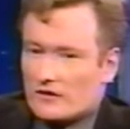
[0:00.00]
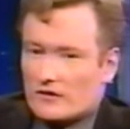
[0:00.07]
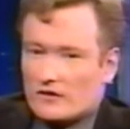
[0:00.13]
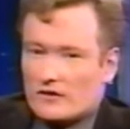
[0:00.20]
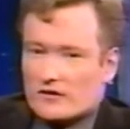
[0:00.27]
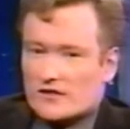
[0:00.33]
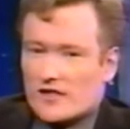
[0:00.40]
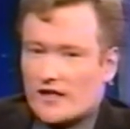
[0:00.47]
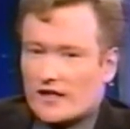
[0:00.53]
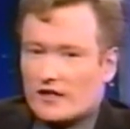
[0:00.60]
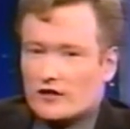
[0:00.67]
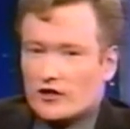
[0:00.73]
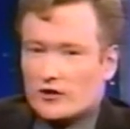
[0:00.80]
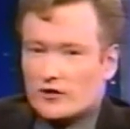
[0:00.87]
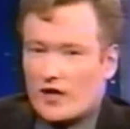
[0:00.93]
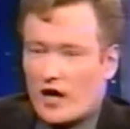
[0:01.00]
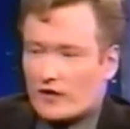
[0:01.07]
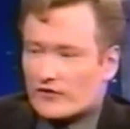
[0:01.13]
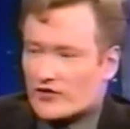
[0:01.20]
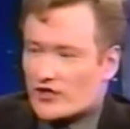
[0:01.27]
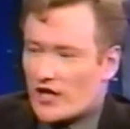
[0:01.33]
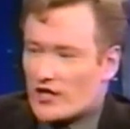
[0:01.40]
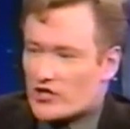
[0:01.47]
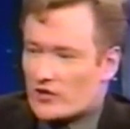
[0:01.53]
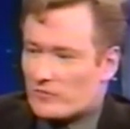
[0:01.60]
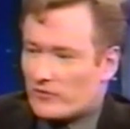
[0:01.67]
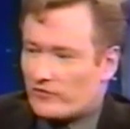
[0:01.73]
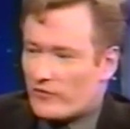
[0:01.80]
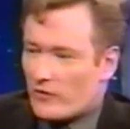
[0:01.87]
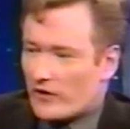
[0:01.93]
Does that include conversation
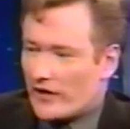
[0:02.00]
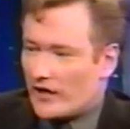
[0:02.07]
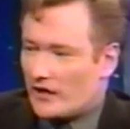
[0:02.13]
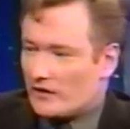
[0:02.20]
beforehand?